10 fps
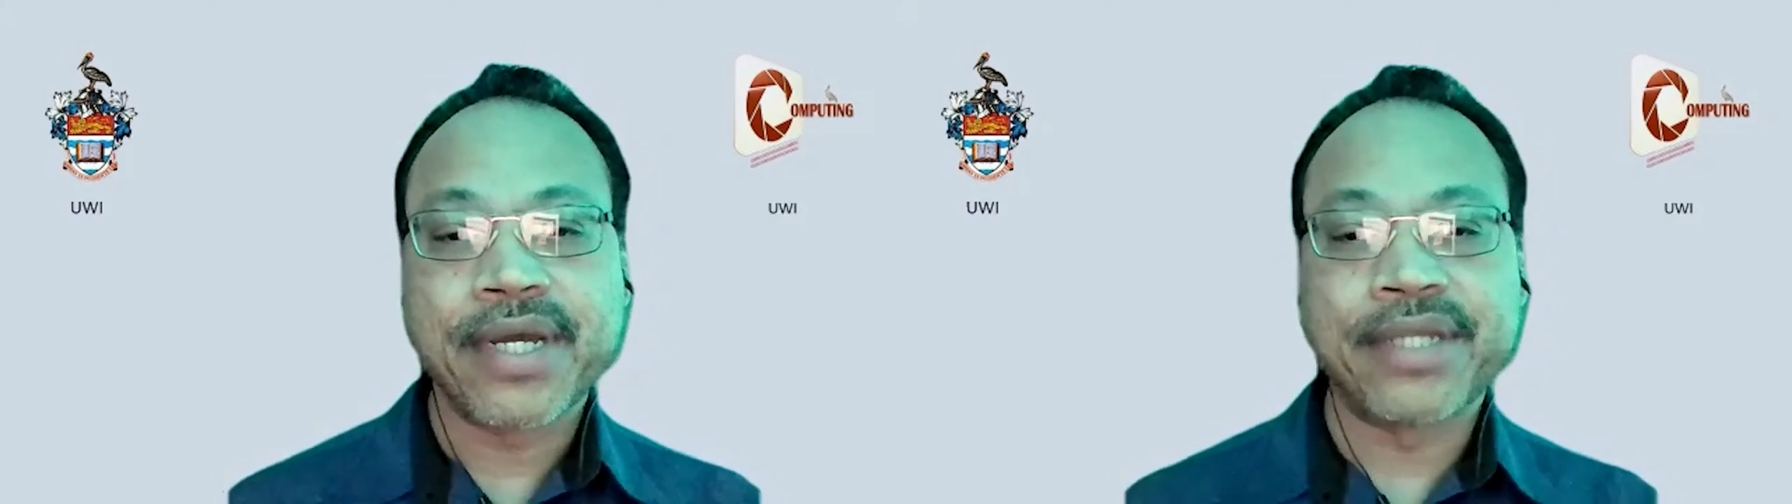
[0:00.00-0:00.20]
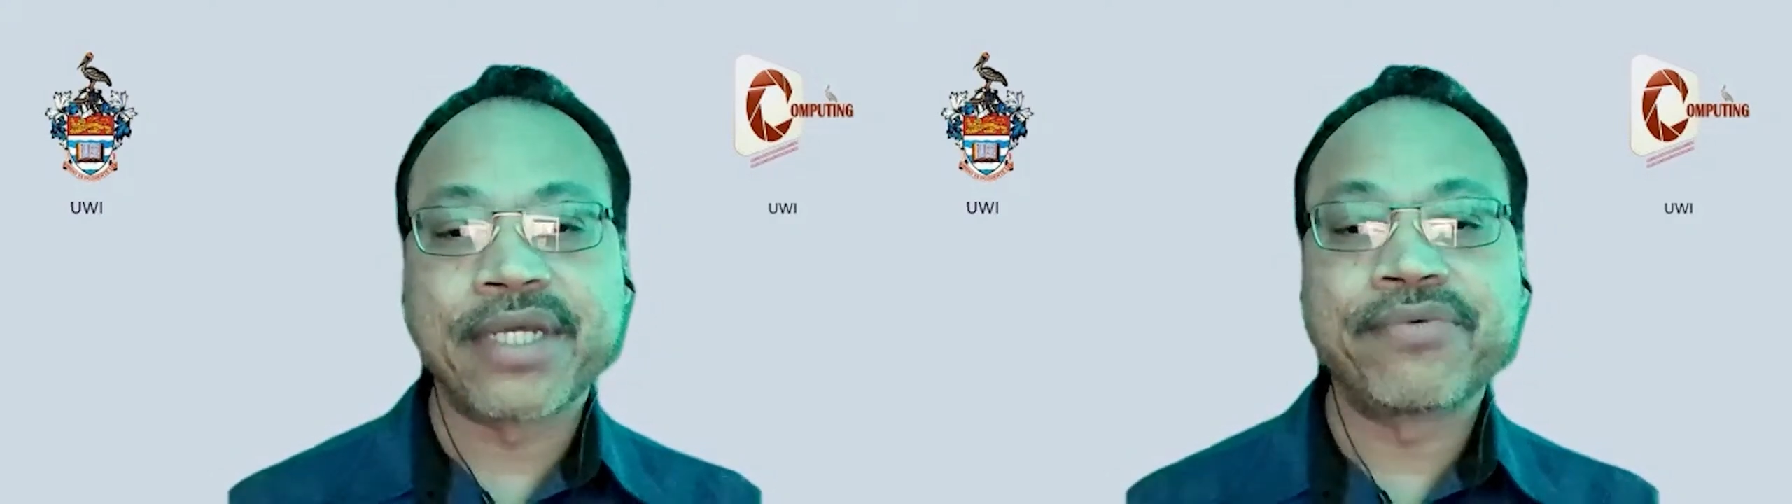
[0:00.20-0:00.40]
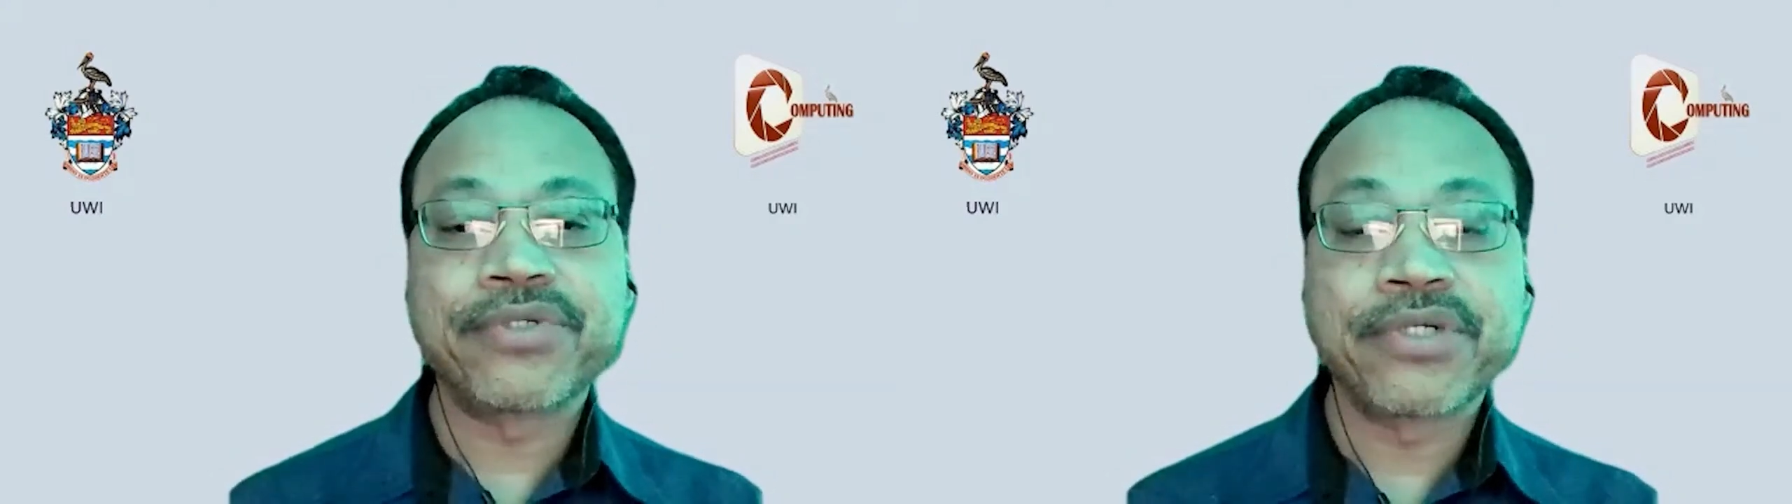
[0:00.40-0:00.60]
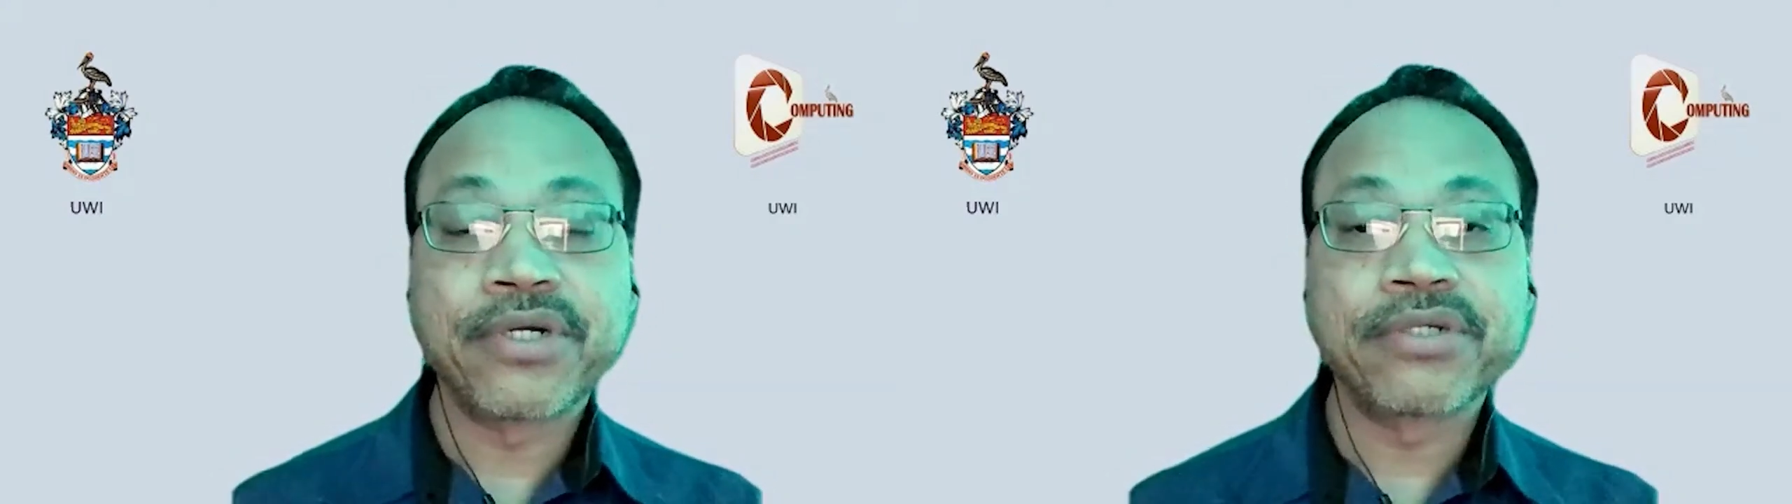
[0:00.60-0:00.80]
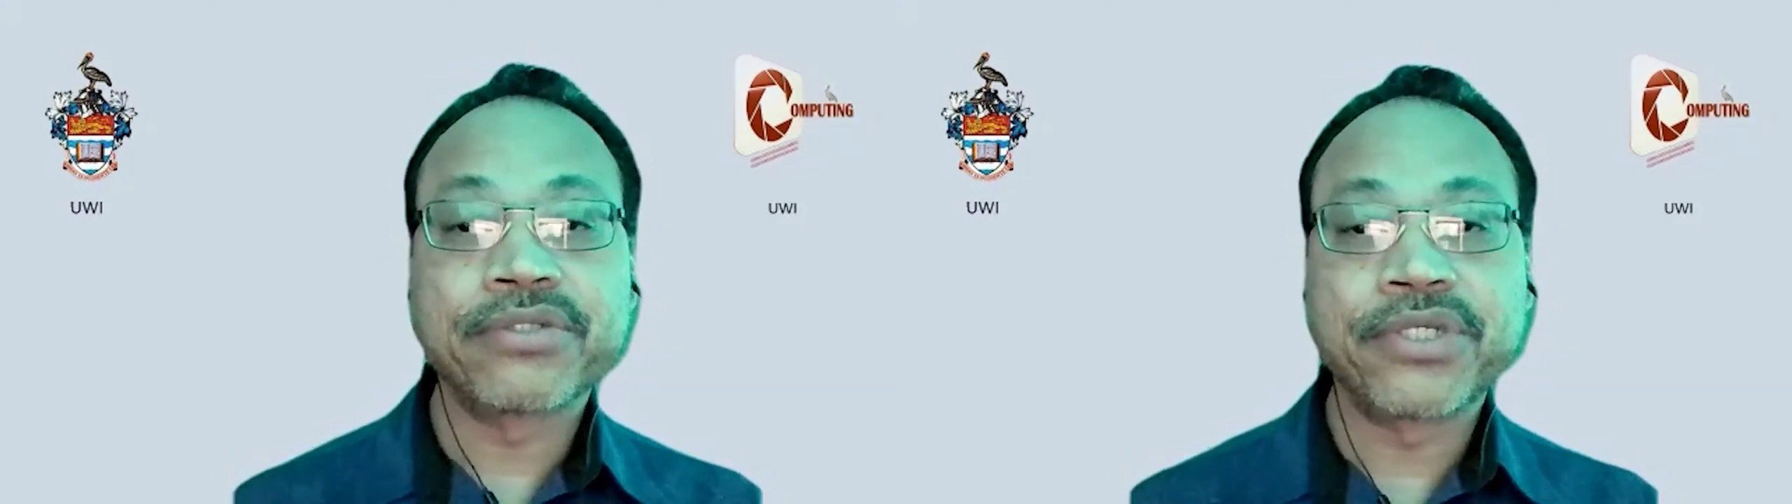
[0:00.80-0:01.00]
and then
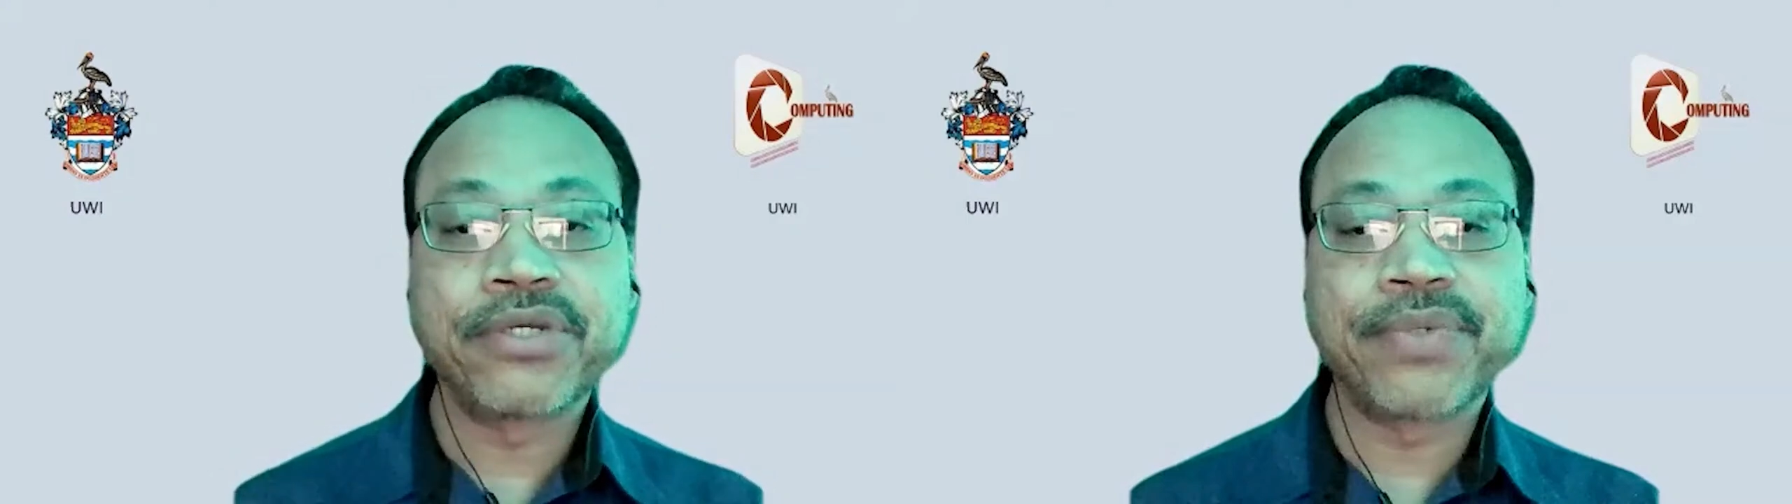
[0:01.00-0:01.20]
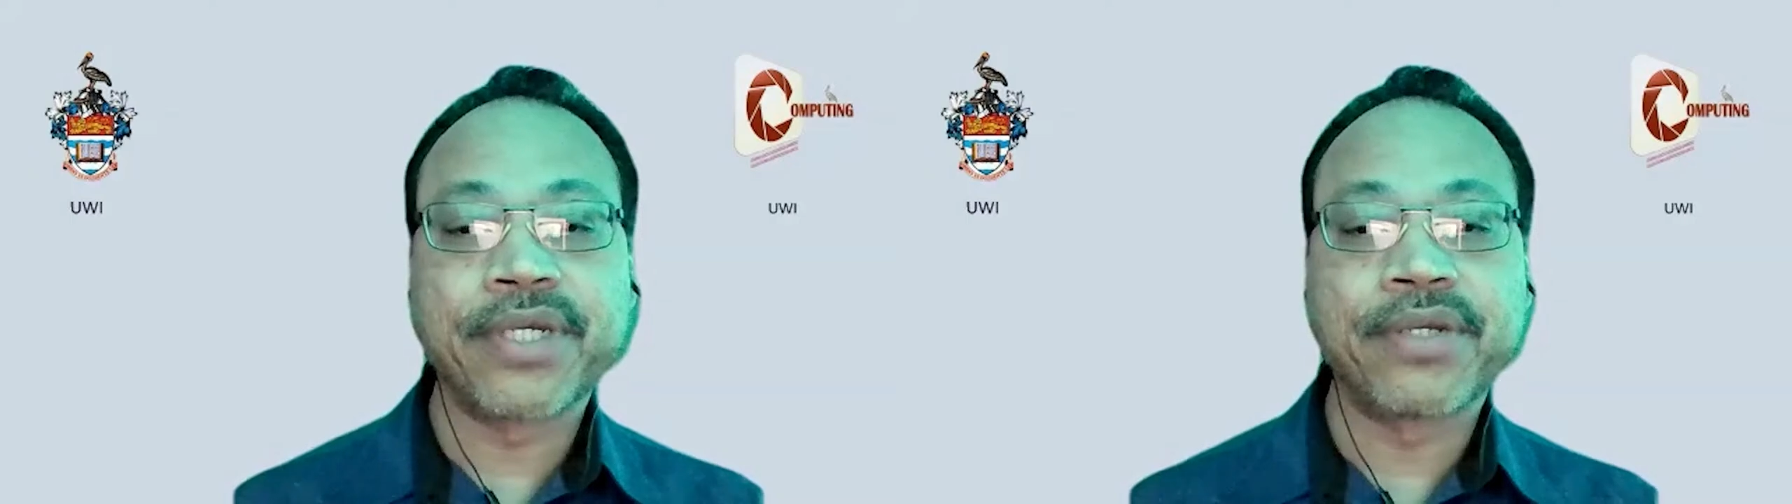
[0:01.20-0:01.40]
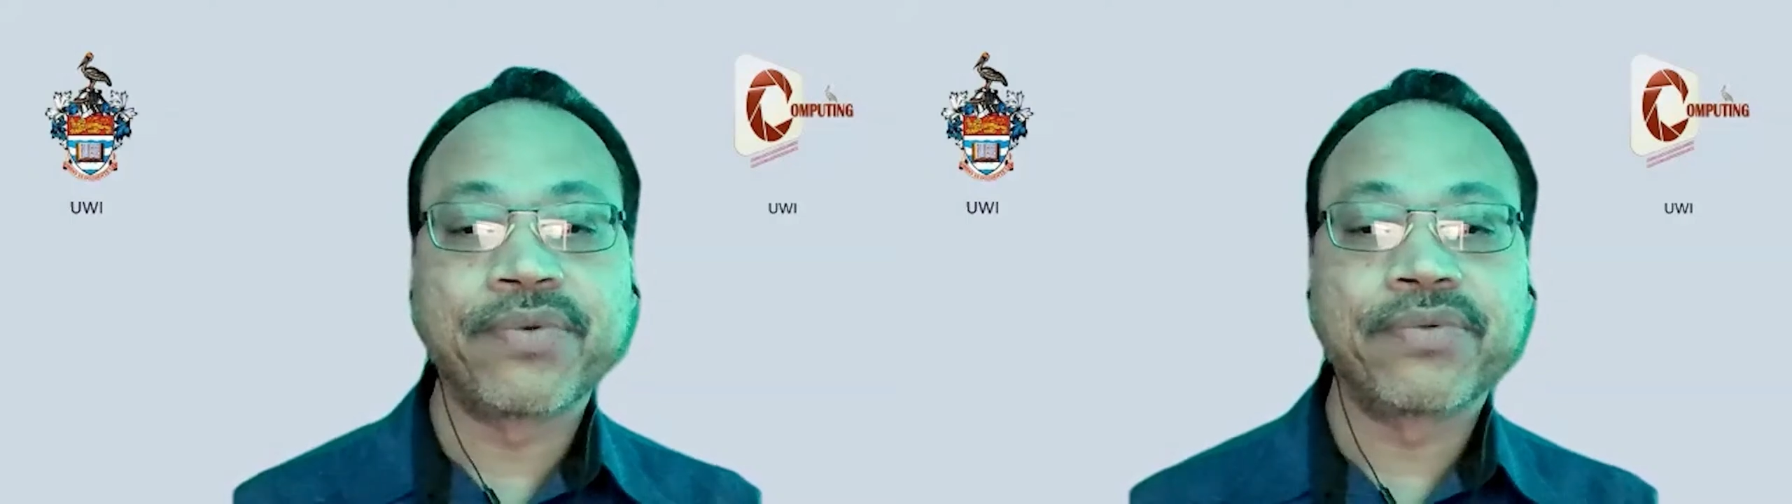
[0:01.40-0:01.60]
returned to UWE